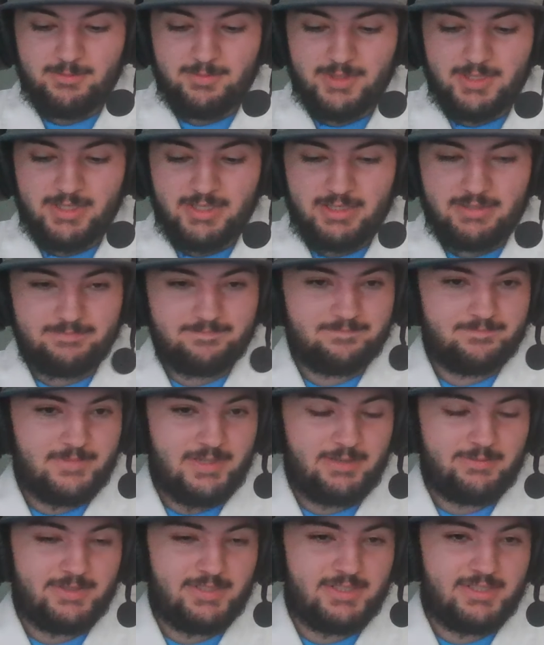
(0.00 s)
But yeah,
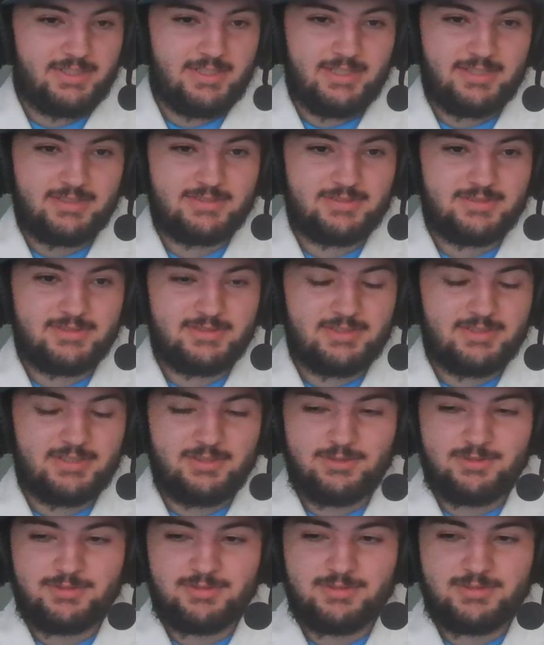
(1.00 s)
I mean, he has
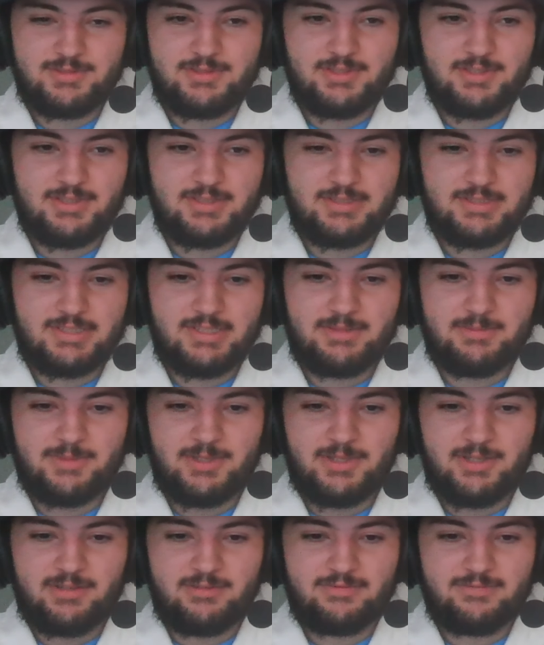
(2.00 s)
used a
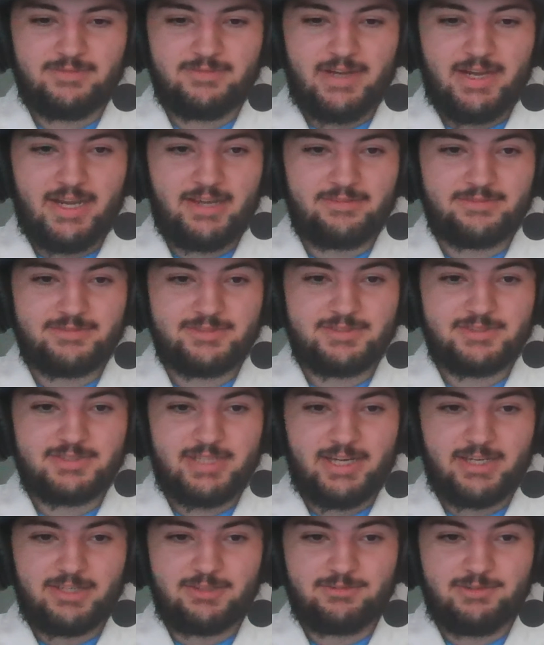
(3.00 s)
team of five
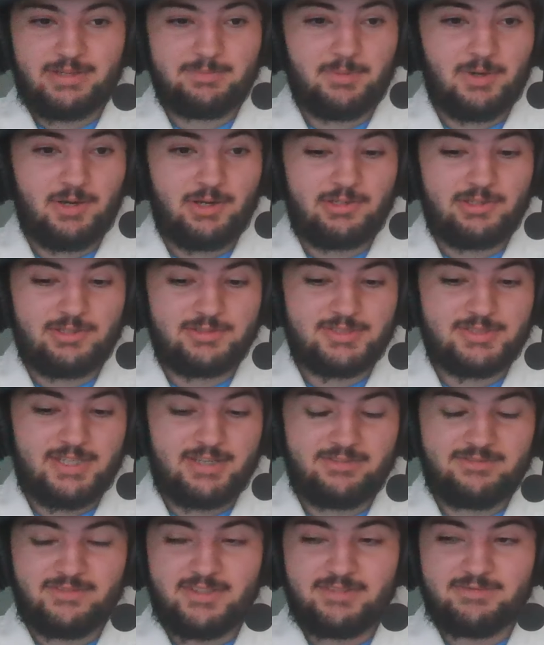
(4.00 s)
Shadow Rampardos
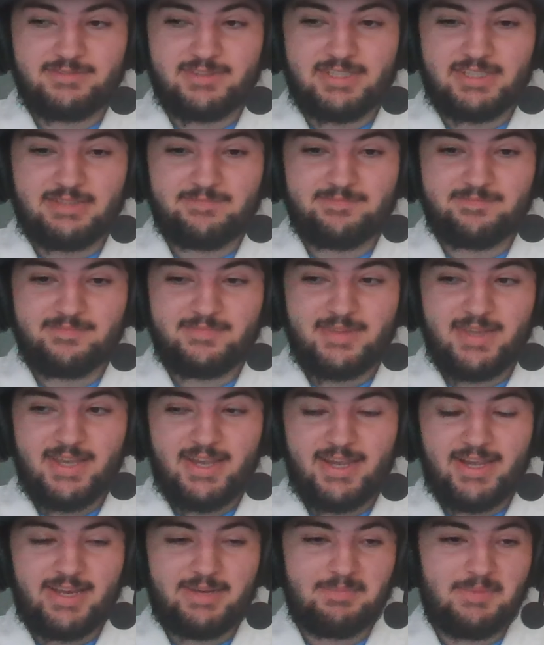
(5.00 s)
at 50
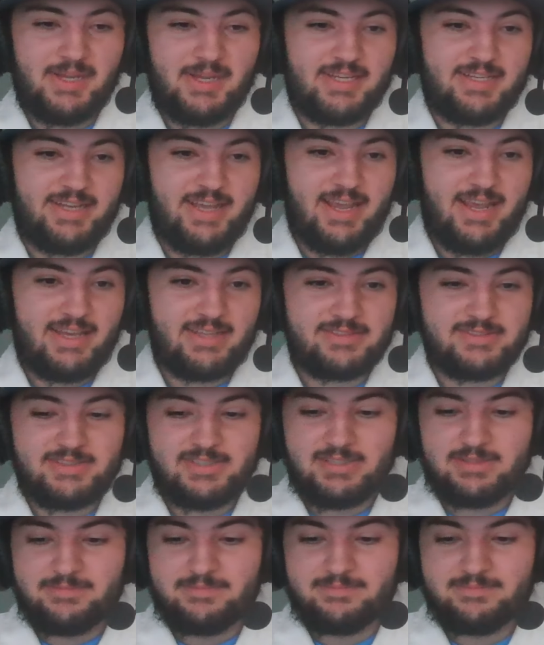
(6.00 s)
and
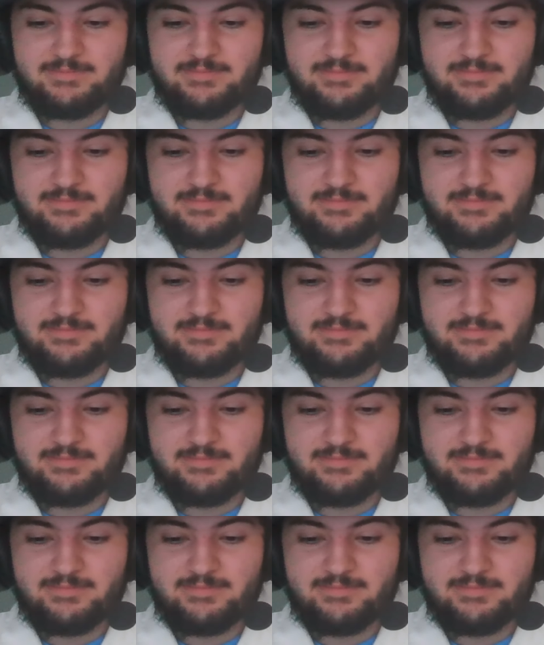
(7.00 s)
Diancie.